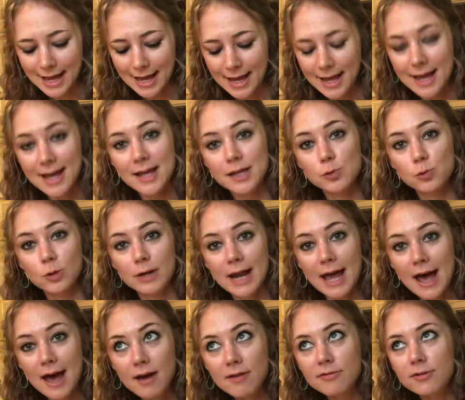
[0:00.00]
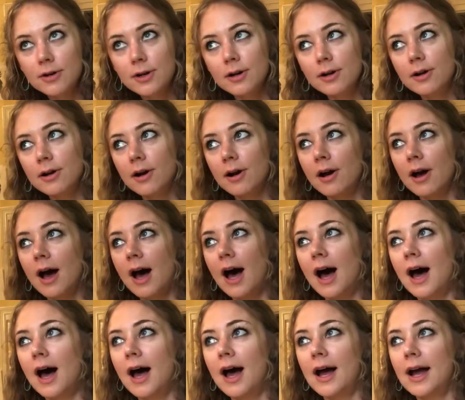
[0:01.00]
And whenever
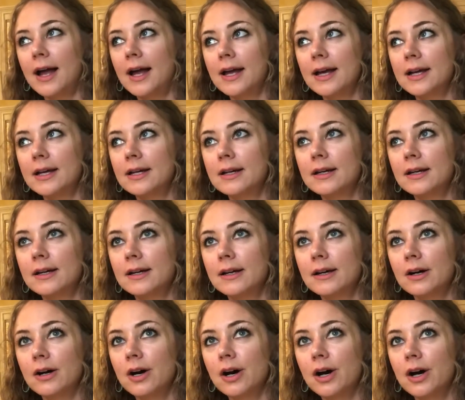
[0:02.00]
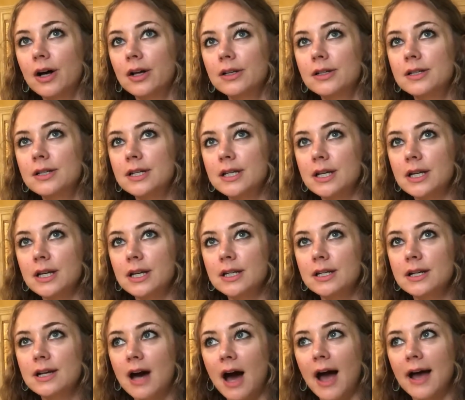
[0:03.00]
I
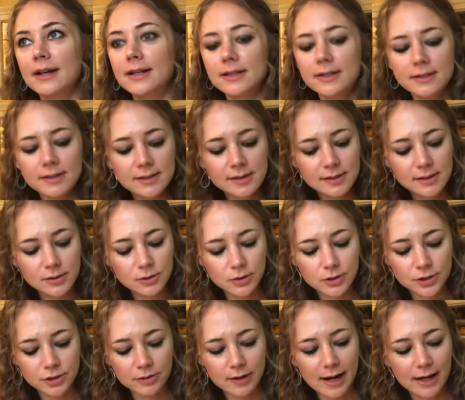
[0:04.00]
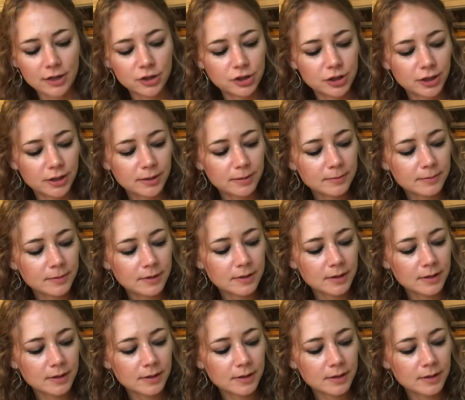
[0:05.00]
need guidance or direction,